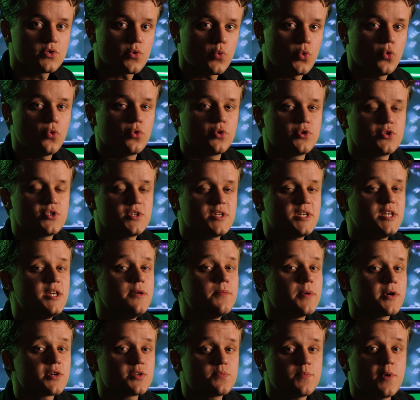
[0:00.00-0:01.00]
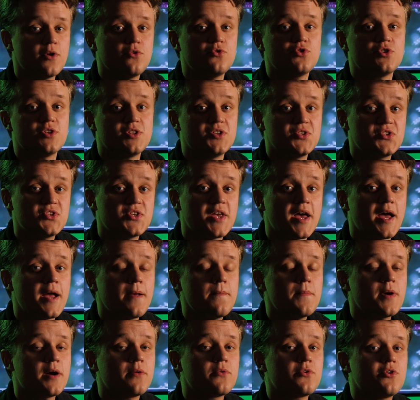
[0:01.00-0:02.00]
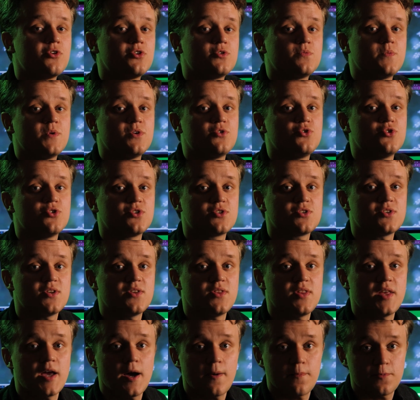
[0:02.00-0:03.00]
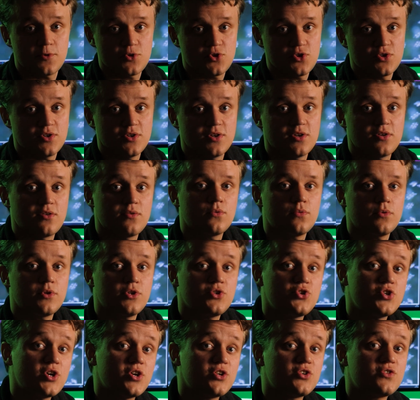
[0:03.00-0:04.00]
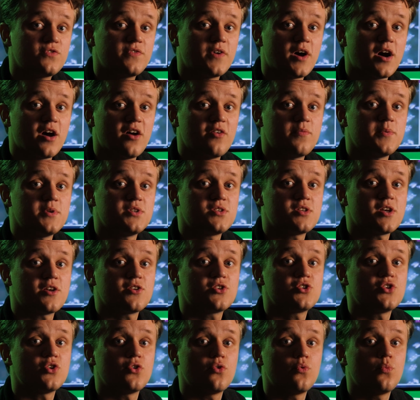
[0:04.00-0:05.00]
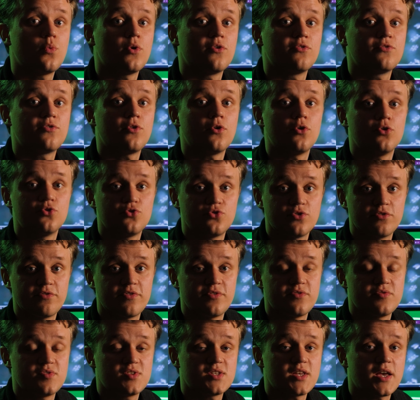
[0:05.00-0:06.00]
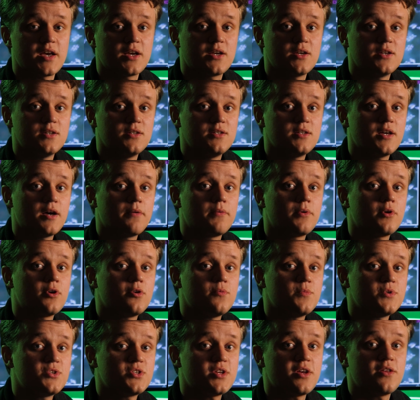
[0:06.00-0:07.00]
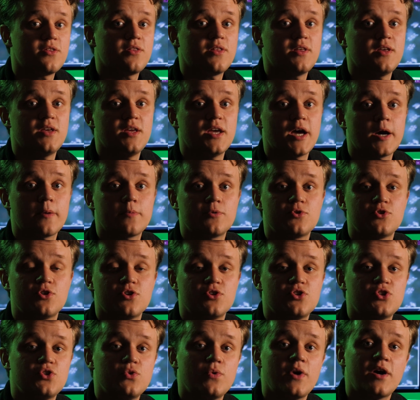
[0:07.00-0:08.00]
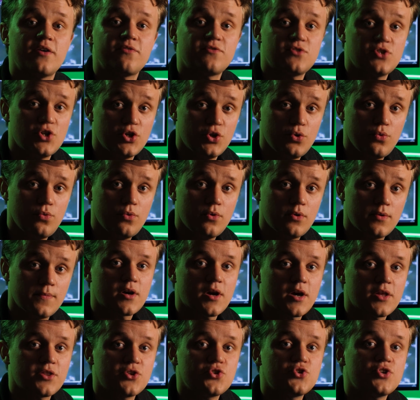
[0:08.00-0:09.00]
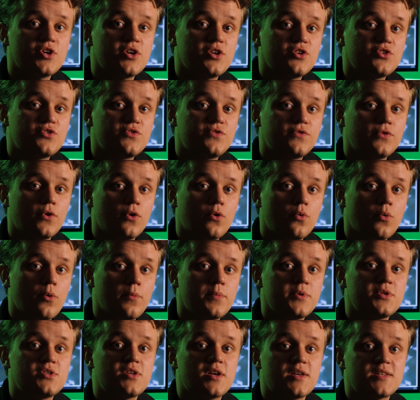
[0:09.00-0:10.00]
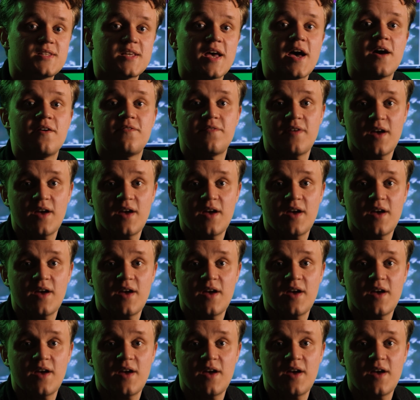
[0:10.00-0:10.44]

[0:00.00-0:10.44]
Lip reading: So in order to keep exposure the same, I'm going to be adjusting the aperture. For the GH5 being set to 1/400th of a second, I'm going to be setting the aperture to f2. And the GH4 will be set to